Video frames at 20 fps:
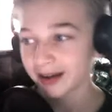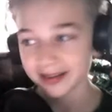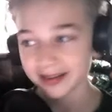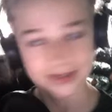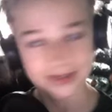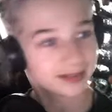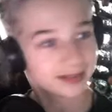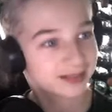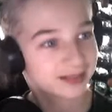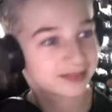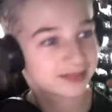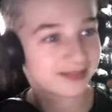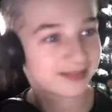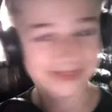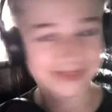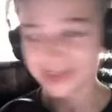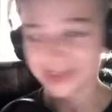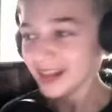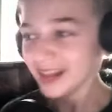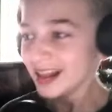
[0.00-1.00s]
just sort of
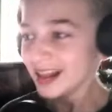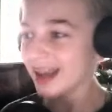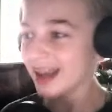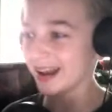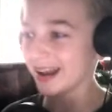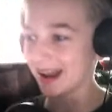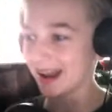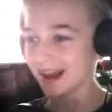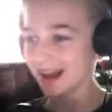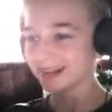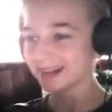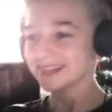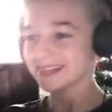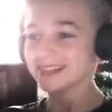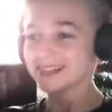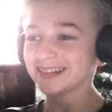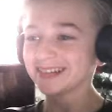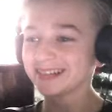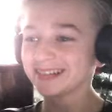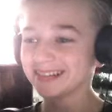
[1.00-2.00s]
look at them and then look
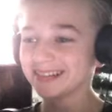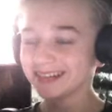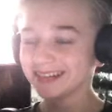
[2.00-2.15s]
away.